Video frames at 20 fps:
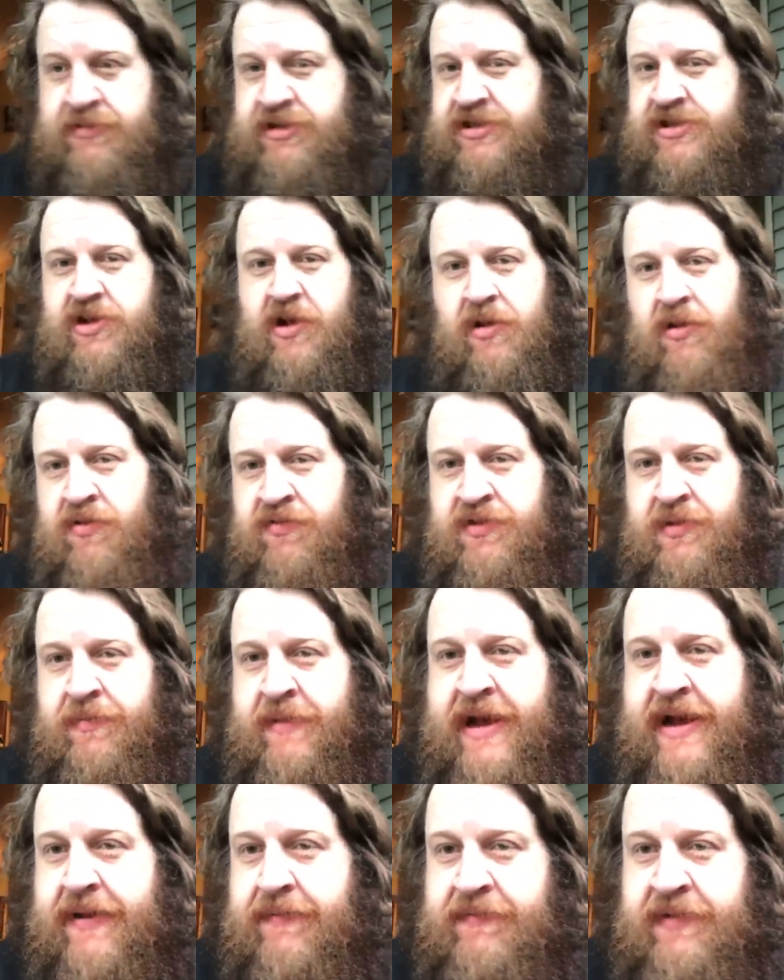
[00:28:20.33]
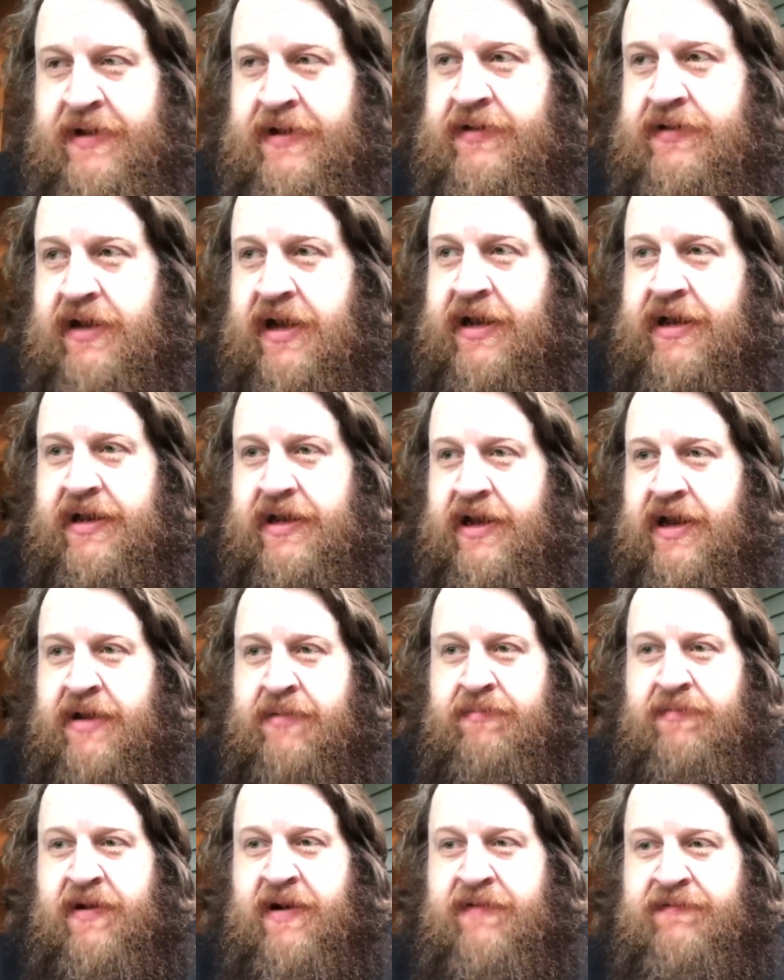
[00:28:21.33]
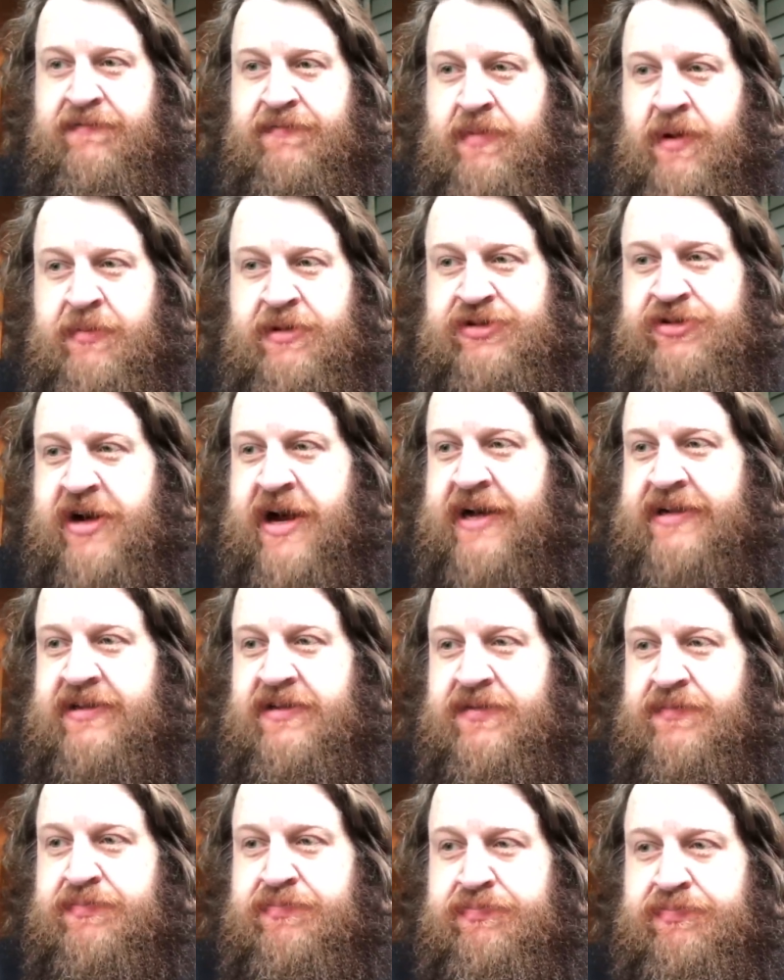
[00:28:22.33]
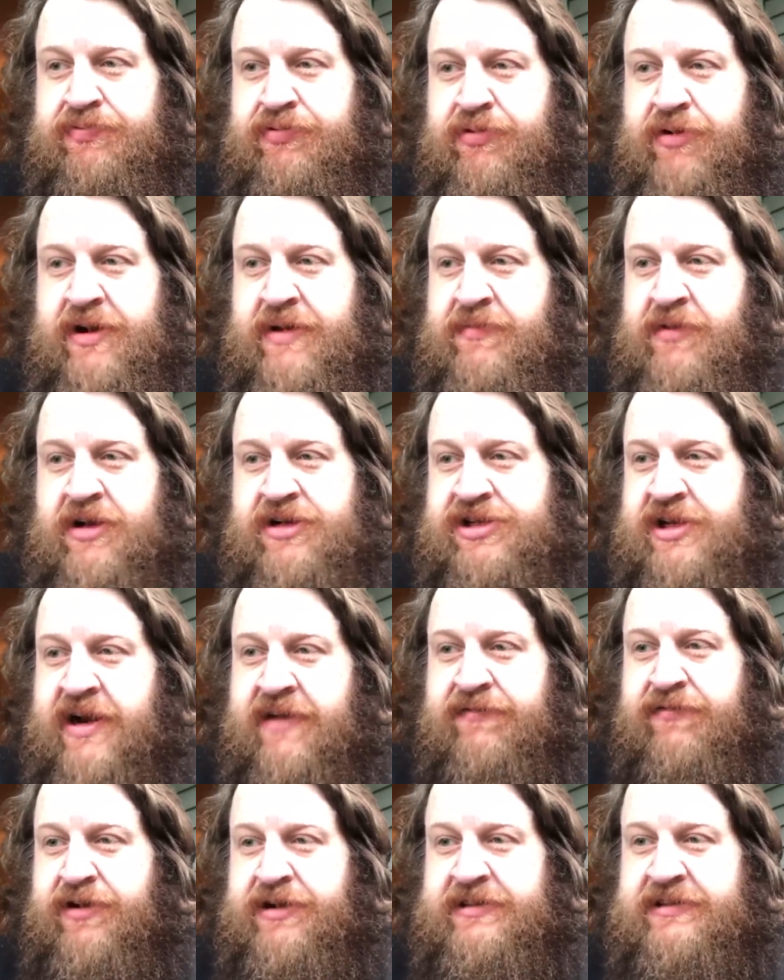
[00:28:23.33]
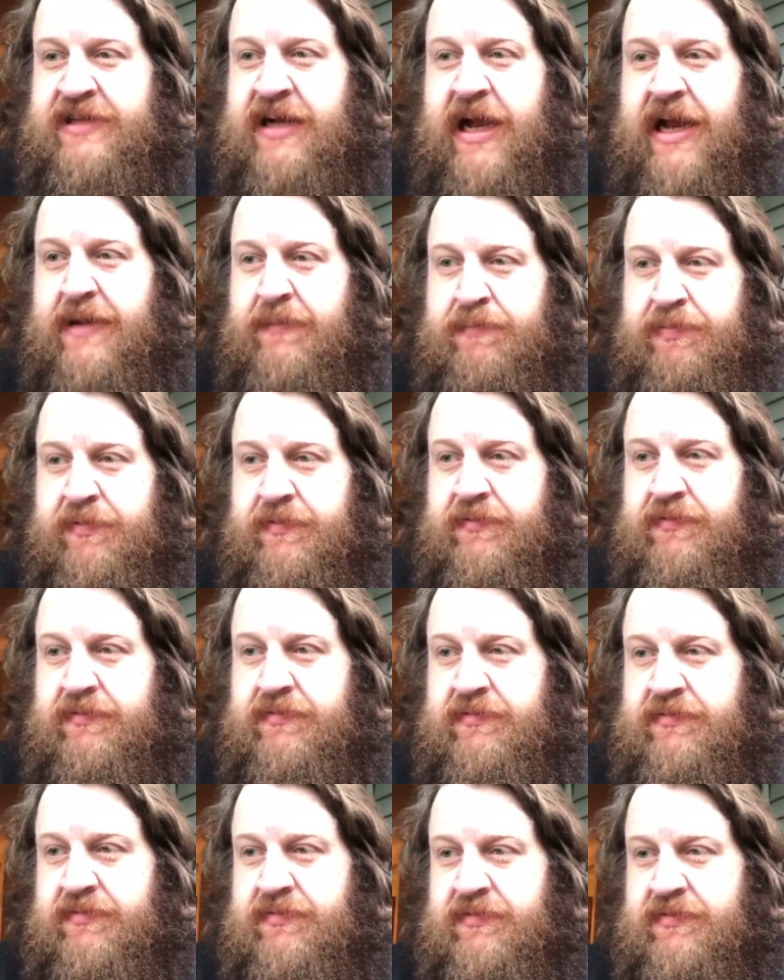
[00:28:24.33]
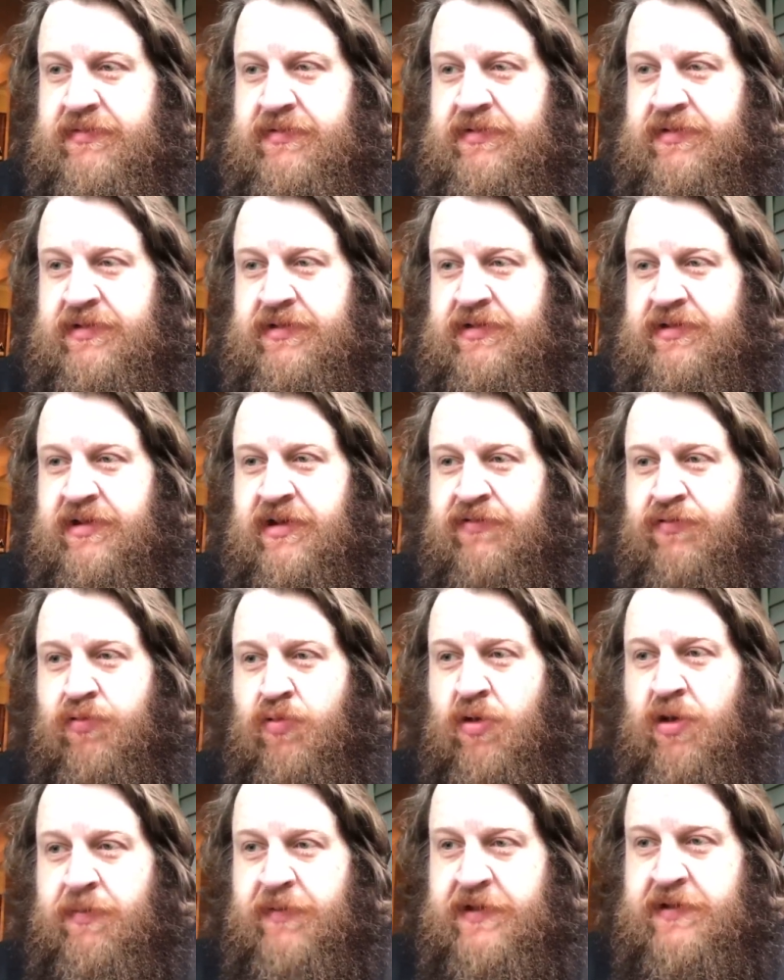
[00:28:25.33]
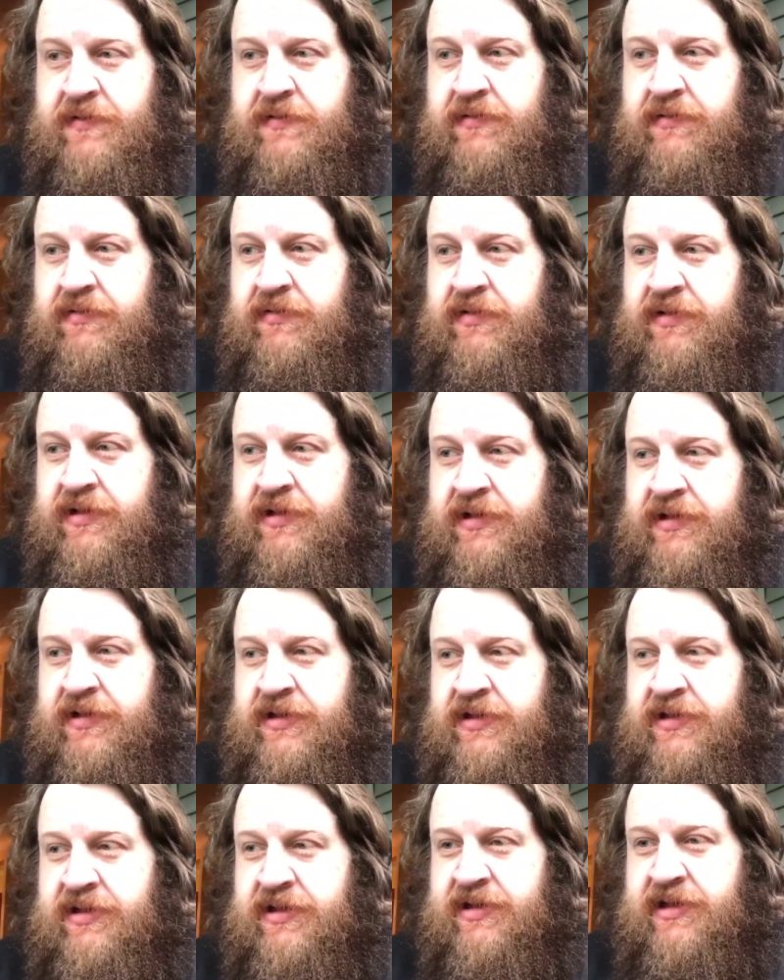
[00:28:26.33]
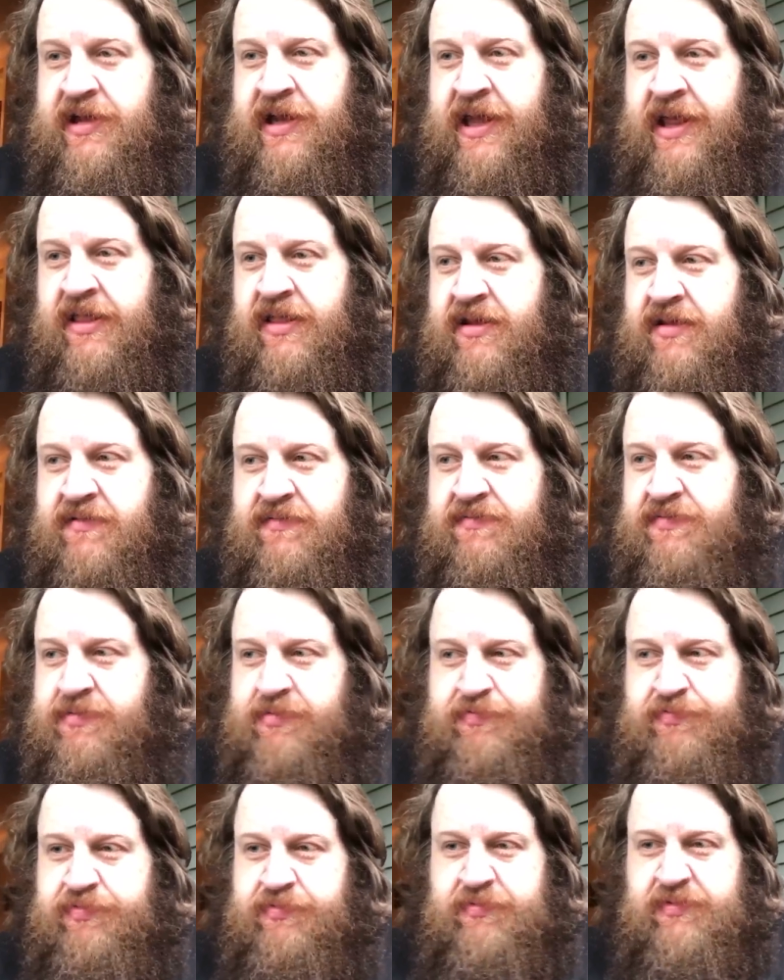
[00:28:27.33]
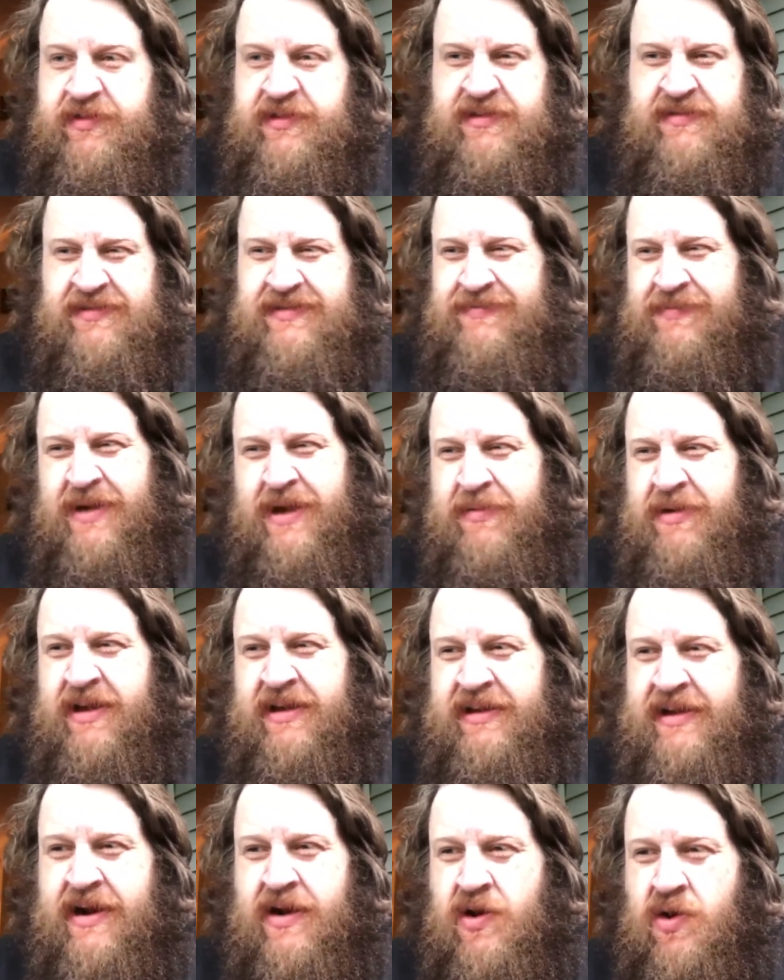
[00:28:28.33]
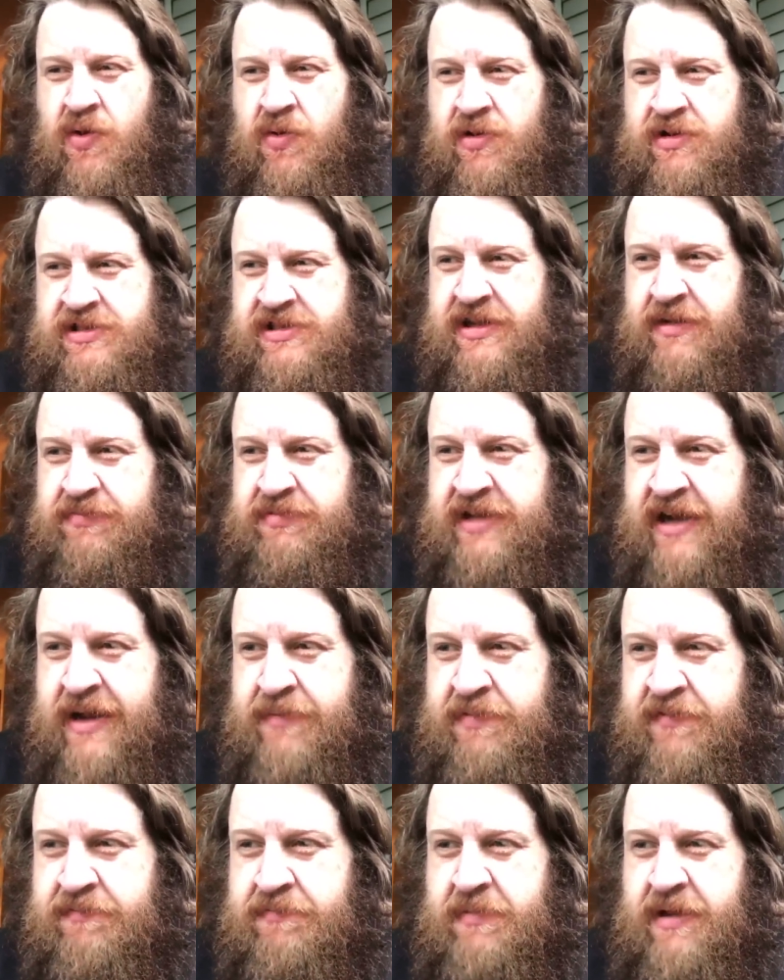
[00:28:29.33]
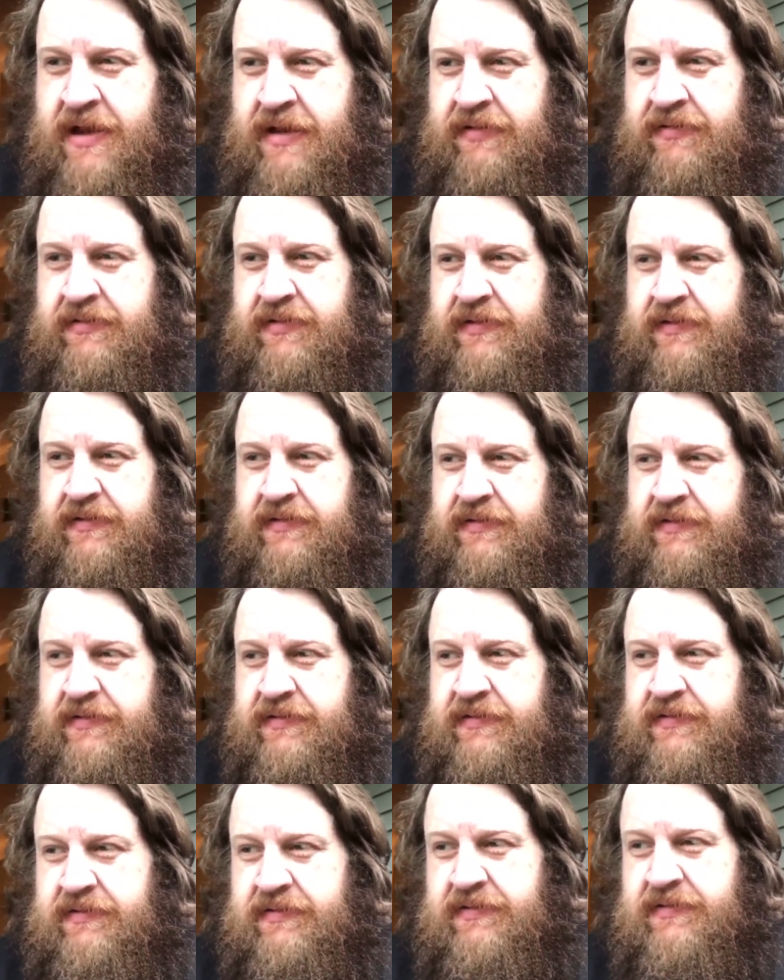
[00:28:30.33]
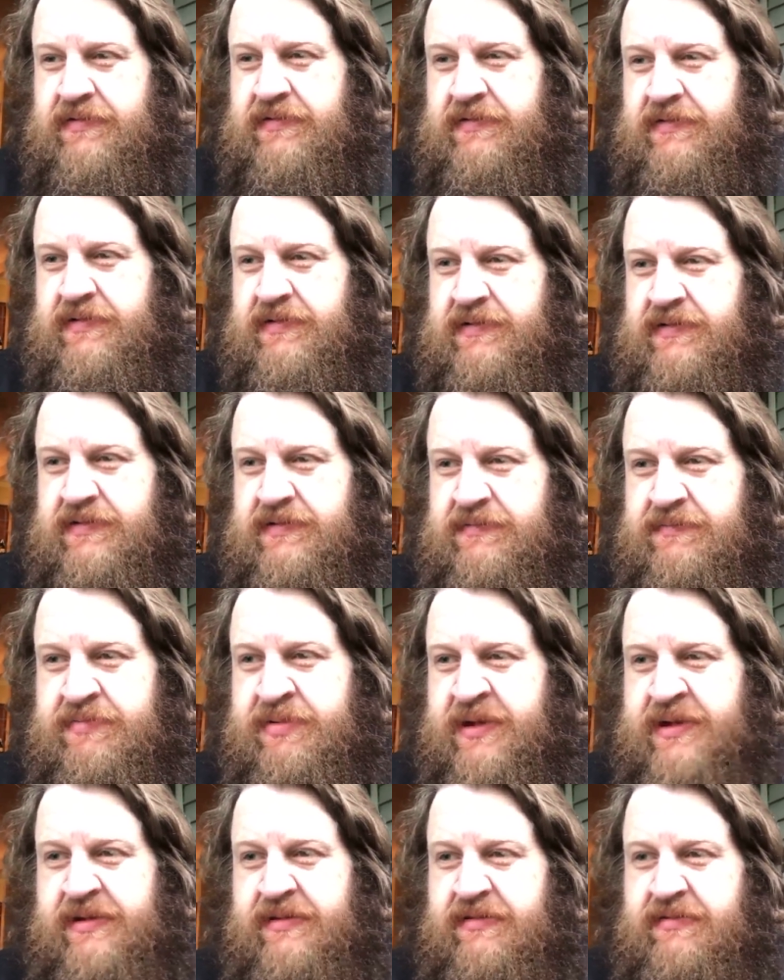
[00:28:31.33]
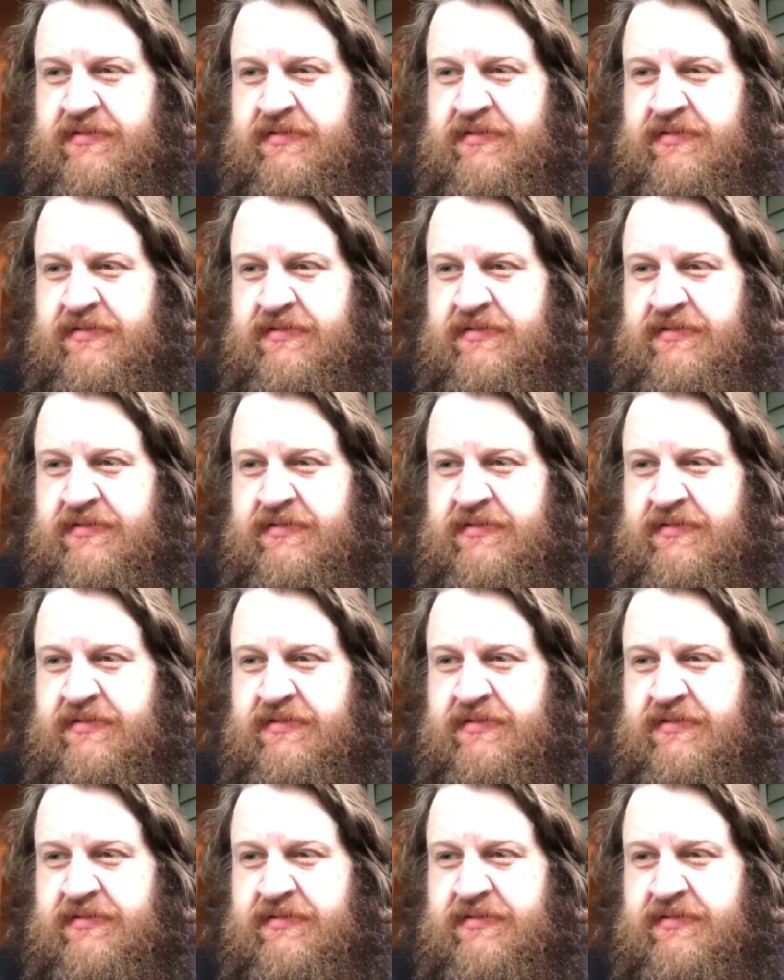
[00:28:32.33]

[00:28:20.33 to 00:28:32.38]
just all over the map, man. I'm attracted to pretty much every type of woman, and maybe a narrower subtype of men. But